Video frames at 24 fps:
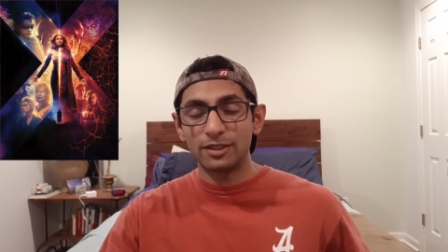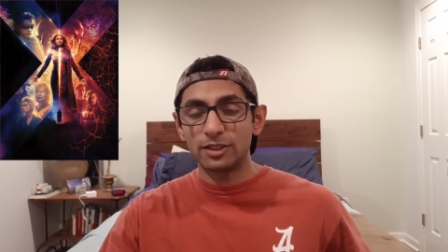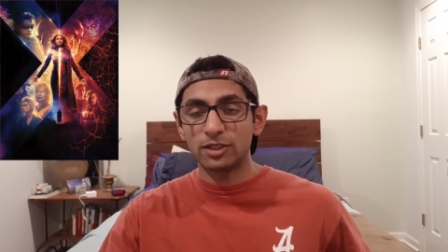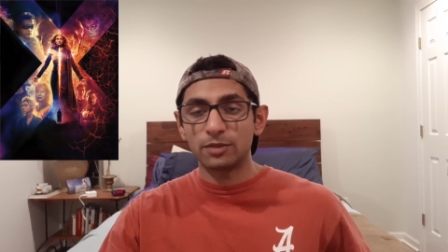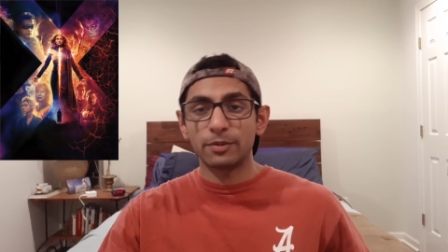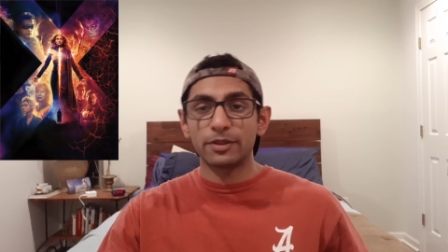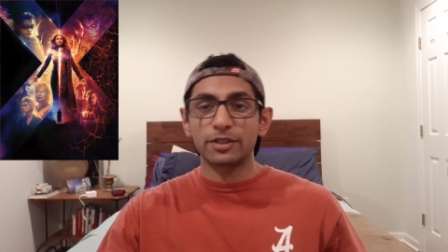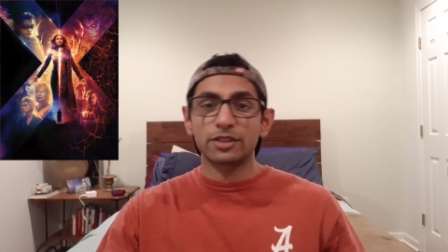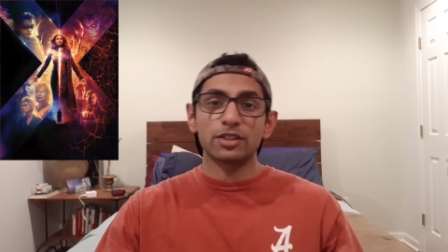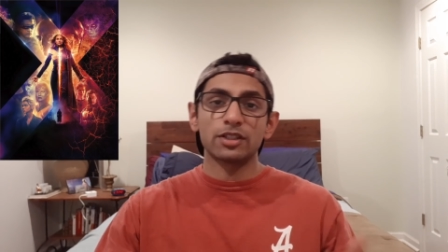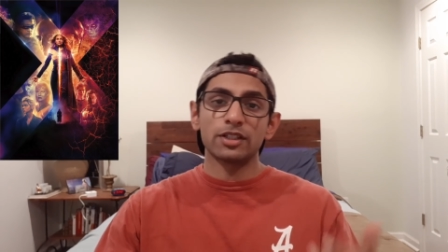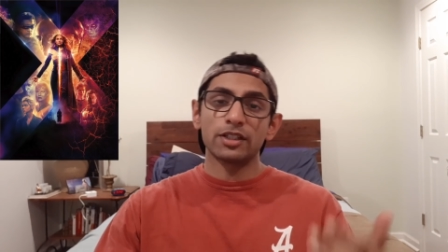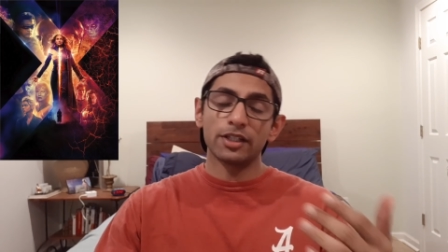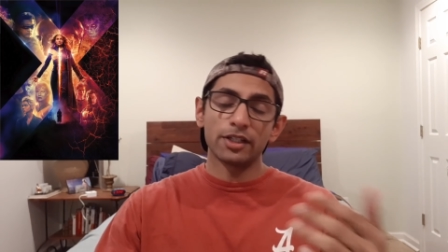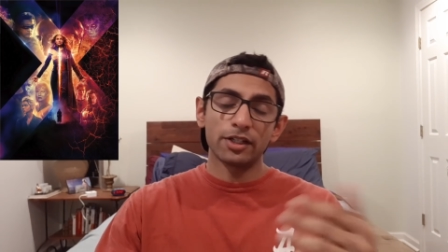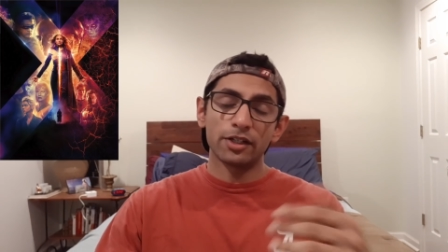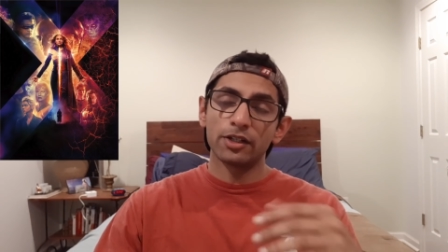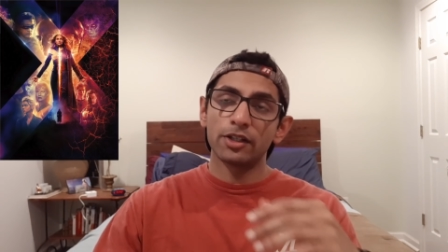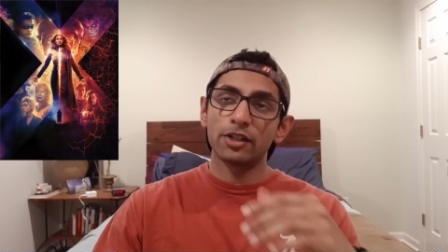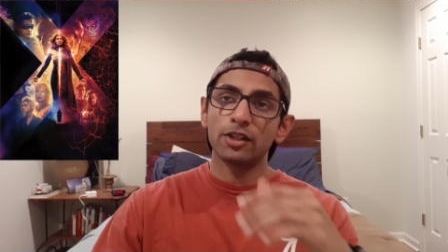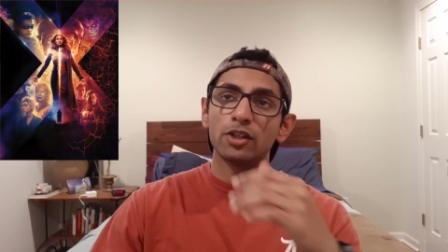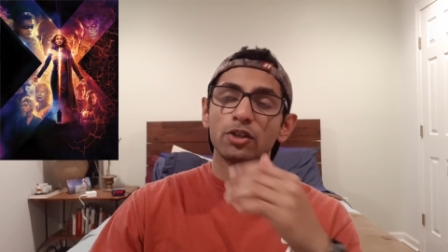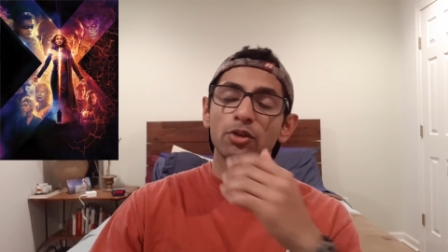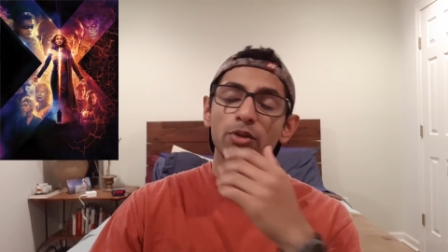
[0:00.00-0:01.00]
especially here
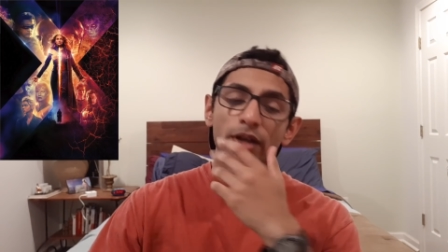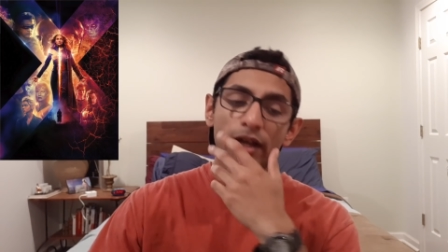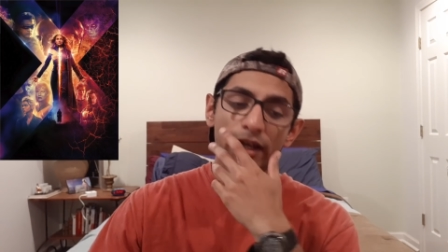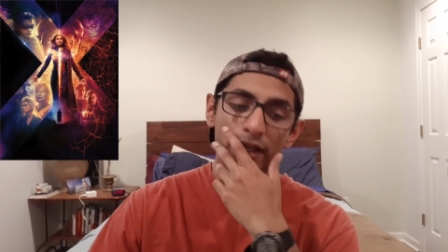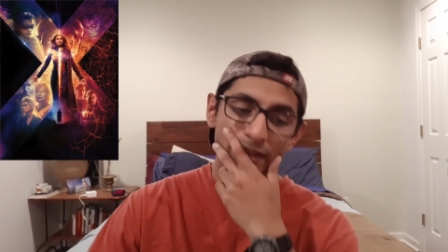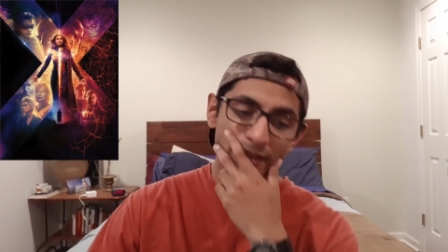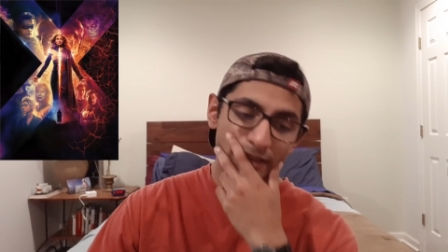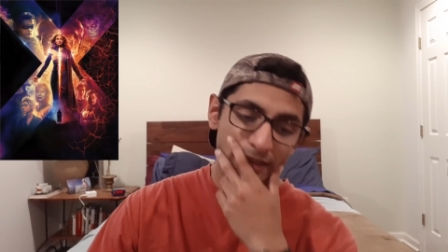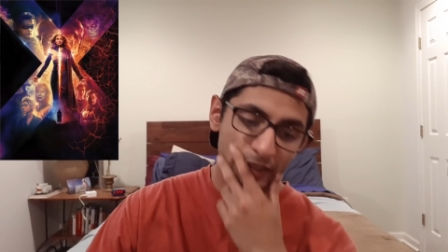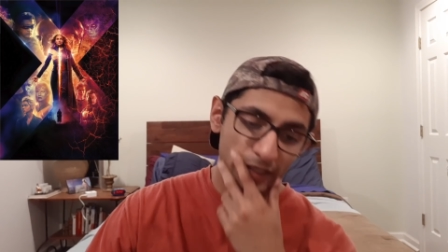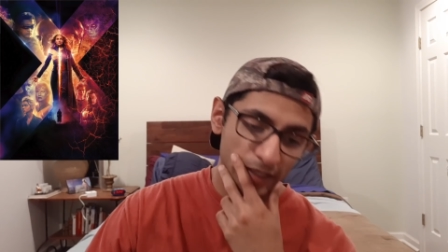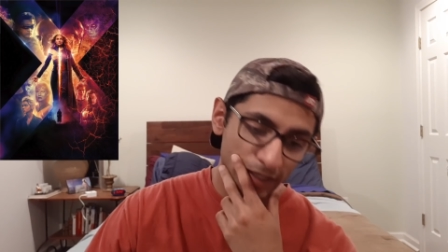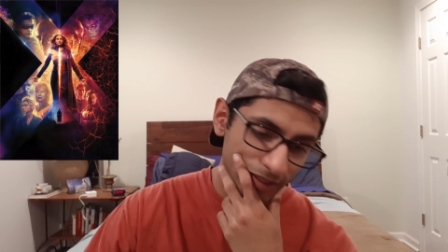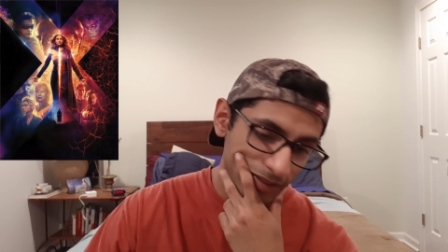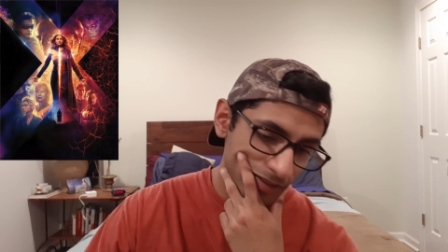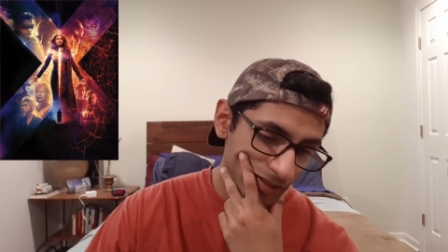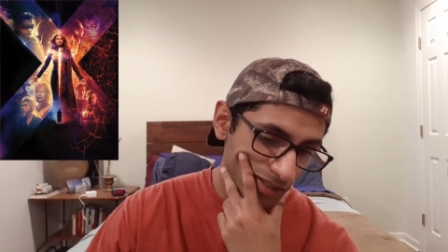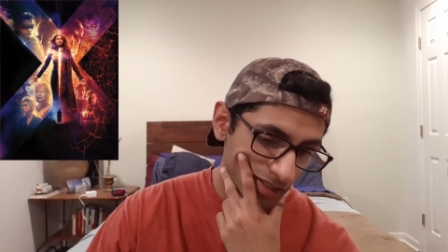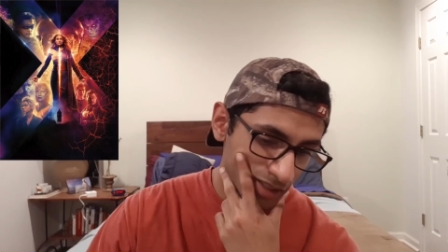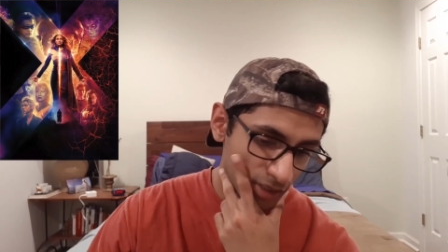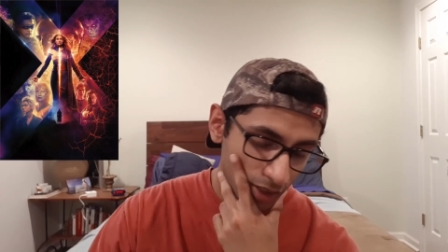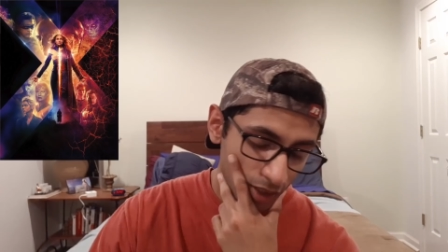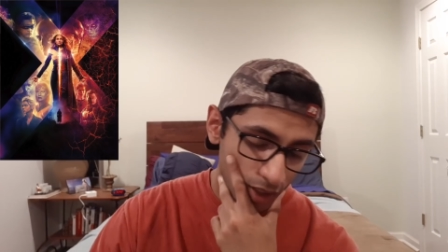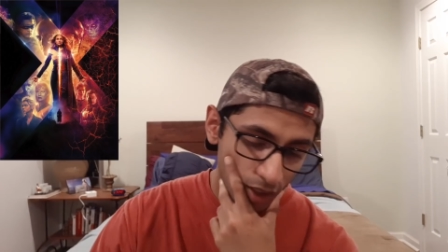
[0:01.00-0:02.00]
in the United
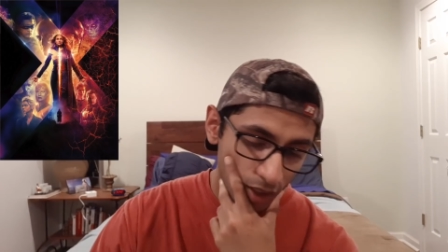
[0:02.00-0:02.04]
States.